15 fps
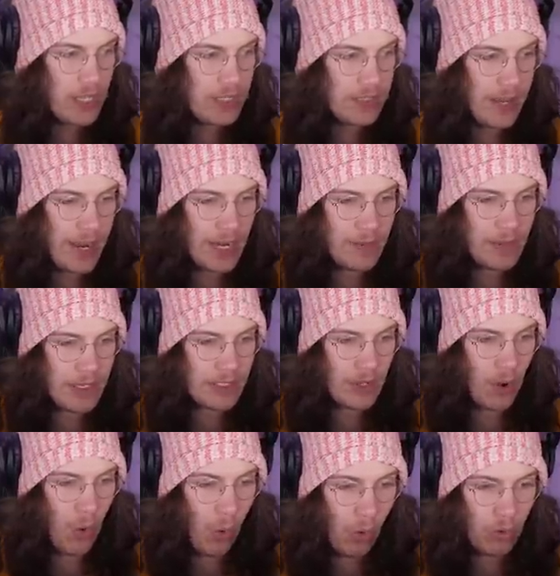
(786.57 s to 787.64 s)
these enemies
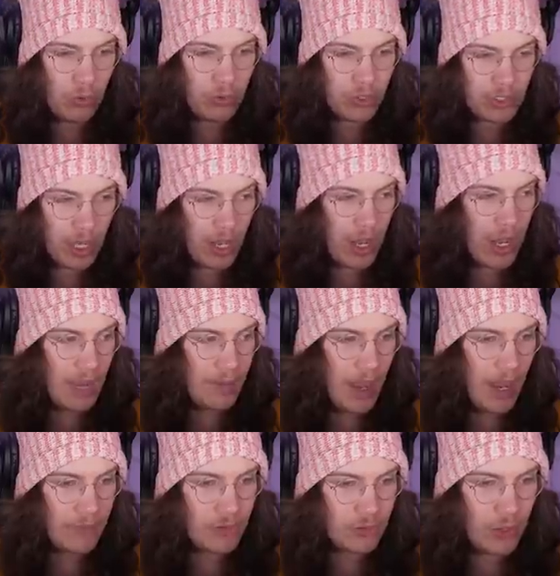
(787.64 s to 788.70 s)
all the time
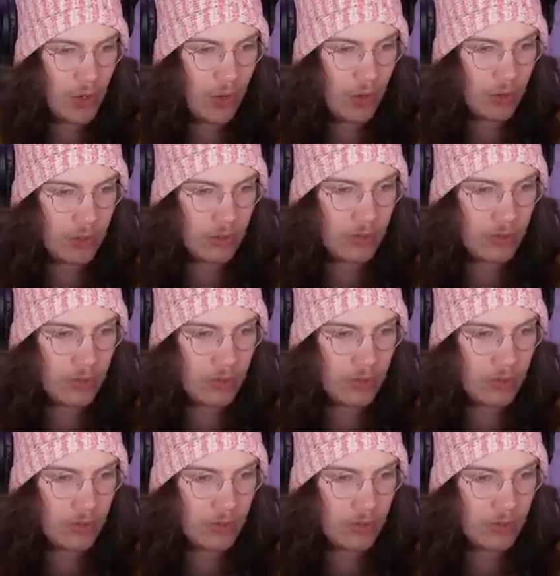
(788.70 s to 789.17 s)
after all.